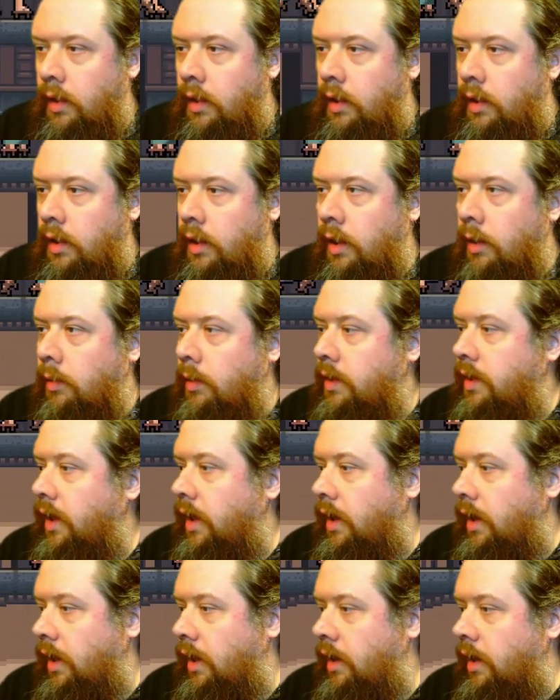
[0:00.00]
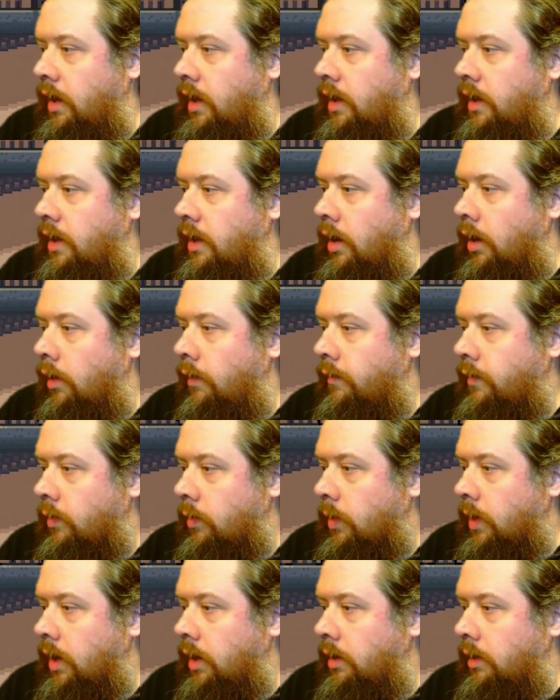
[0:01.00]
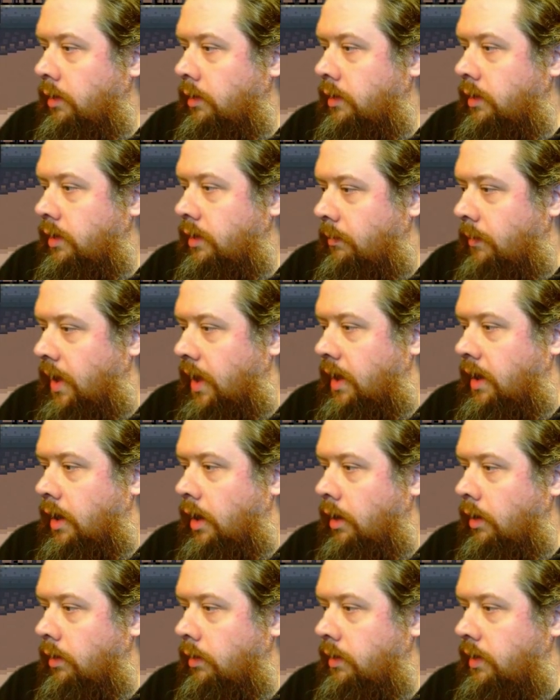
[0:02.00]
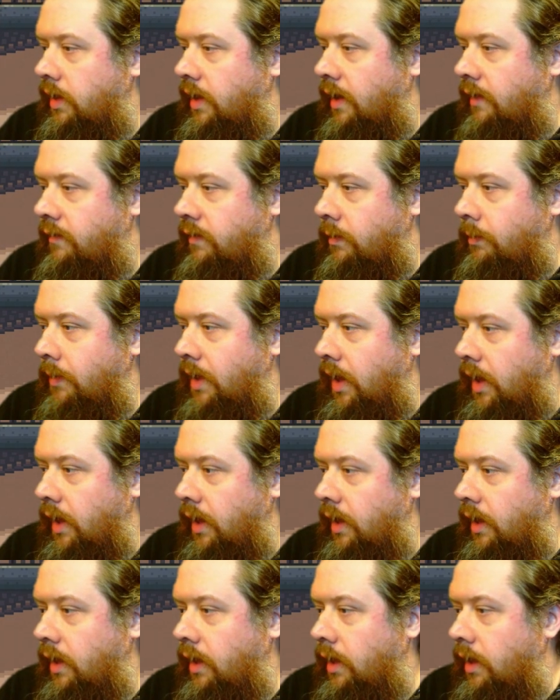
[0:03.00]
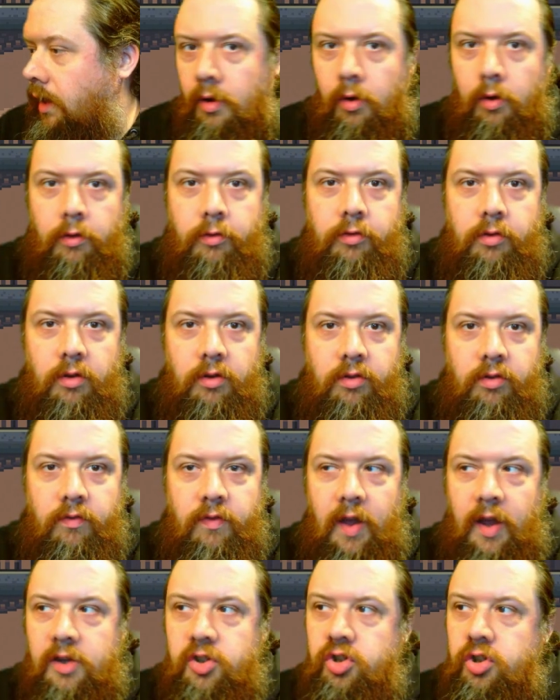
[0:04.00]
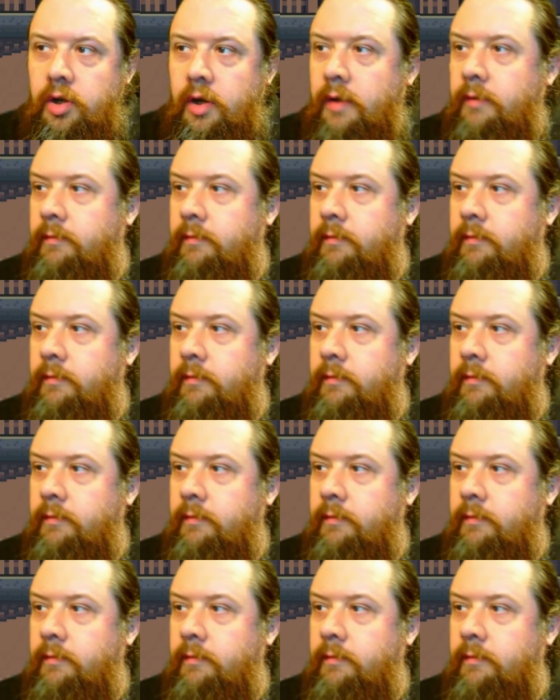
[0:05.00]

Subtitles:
You know, it did. It overrode my code, giving me all sorts of extra